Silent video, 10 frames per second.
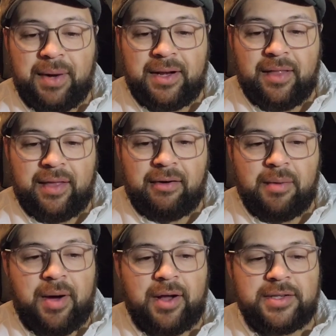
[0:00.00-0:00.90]
But
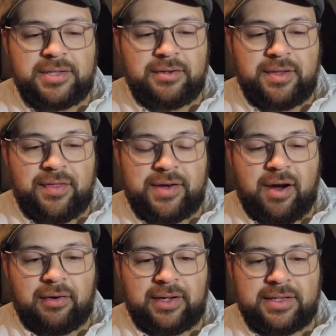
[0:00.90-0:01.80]
there are monsters in the
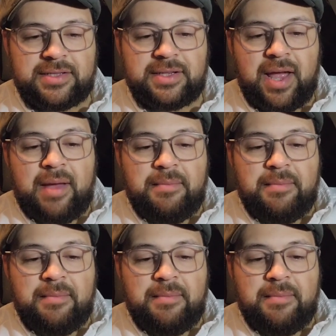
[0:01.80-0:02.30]
darkness,